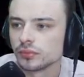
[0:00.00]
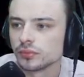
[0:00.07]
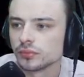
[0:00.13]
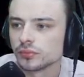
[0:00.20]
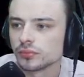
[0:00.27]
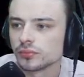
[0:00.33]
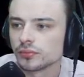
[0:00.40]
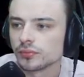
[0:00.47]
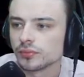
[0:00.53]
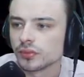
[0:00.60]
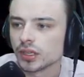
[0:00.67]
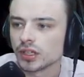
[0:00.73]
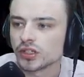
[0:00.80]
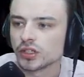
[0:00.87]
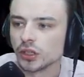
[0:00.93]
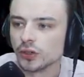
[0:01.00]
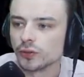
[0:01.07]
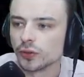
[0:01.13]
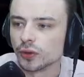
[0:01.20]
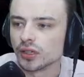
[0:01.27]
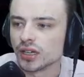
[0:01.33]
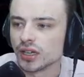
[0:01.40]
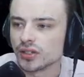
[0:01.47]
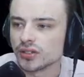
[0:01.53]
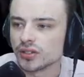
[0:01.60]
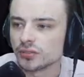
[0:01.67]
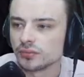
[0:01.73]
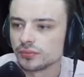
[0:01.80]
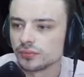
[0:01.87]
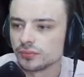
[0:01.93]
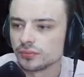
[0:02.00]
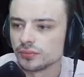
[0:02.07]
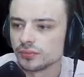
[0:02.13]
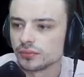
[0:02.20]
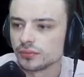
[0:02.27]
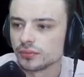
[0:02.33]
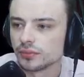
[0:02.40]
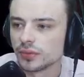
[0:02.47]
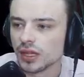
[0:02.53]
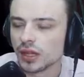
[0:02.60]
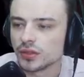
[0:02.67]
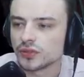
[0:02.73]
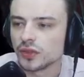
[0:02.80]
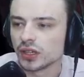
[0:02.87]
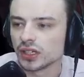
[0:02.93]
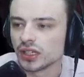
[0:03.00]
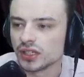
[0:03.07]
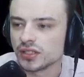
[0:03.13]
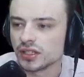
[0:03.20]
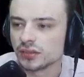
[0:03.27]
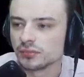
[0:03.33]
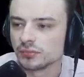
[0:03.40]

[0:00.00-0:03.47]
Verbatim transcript: I got Stoneport, nice. that was fucking easy.